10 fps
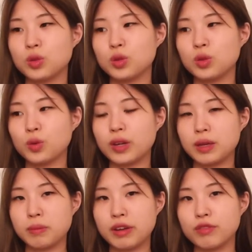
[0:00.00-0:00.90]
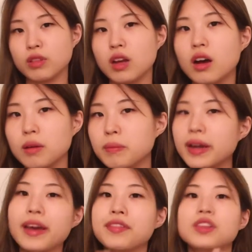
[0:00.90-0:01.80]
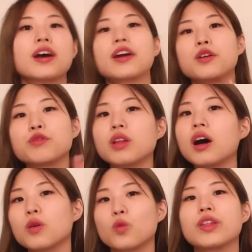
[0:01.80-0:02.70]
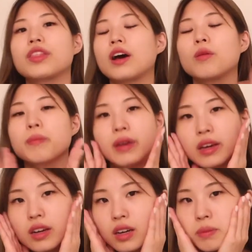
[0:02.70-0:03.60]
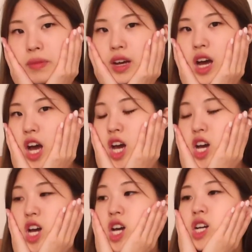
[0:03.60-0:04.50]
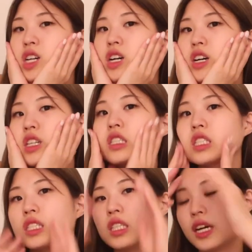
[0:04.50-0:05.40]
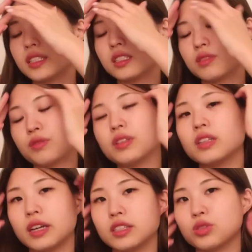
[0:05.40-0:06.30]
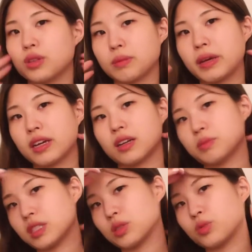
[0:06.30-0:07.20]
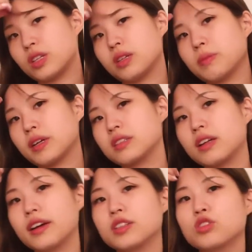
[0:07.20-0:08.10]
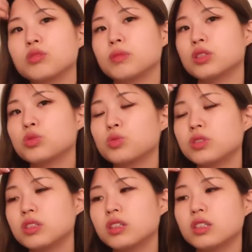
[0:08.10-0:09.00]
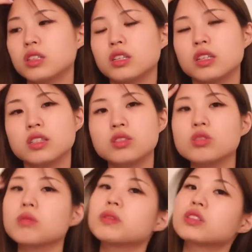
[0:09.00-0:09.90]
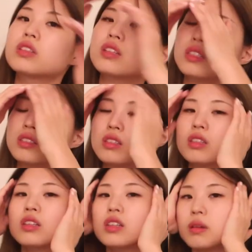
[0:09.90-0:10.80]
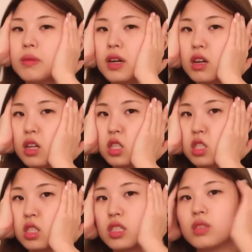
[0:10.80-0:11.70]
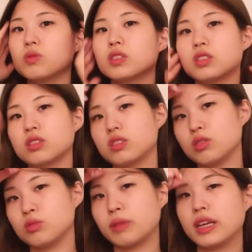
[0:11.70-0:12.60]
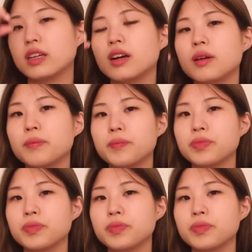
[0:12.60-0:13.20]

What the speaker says: doing my vlog, my entire vlog without makeup, because I didn't feel like doing makeup this week because I had too much work and so much things to think about. I just didn't want to do makeup.